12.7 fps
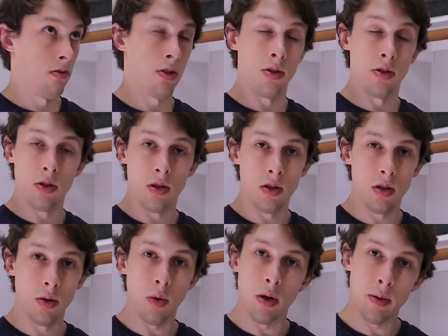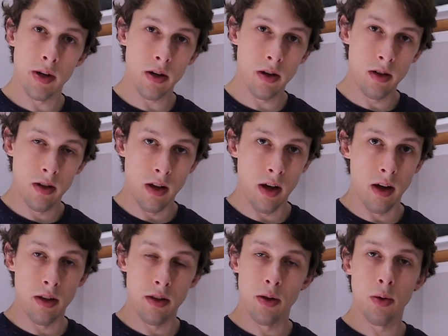Turn the water back on
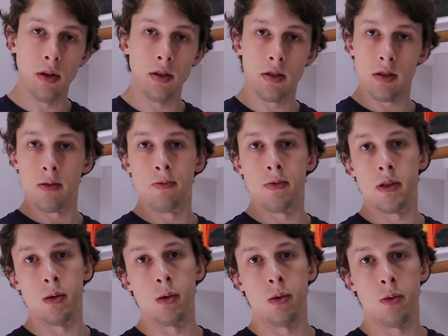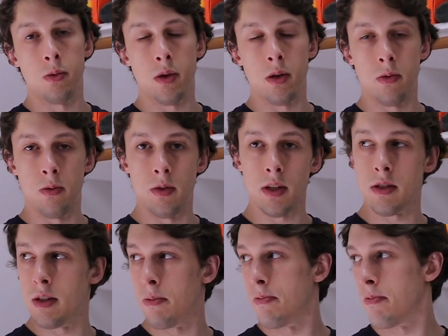and no leaks. So next
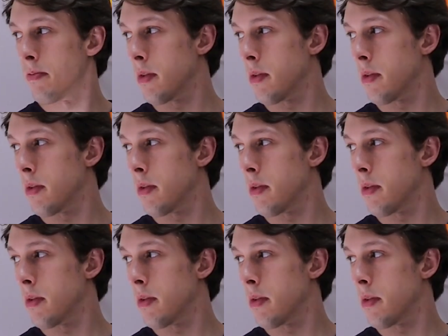step,